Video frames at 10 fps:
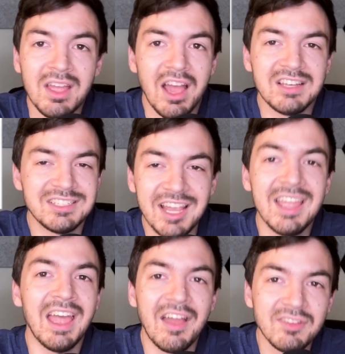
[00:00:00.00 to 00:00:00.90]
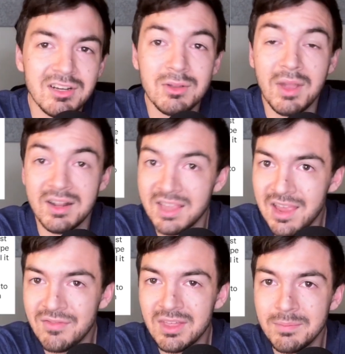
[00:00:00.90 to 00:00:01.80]
a day after you kind of
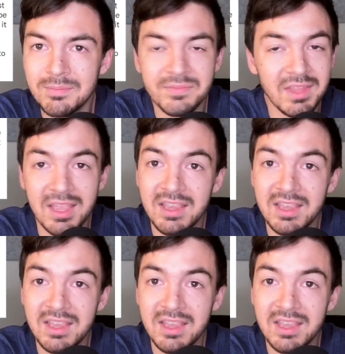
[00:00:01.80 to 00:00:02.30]
gave them a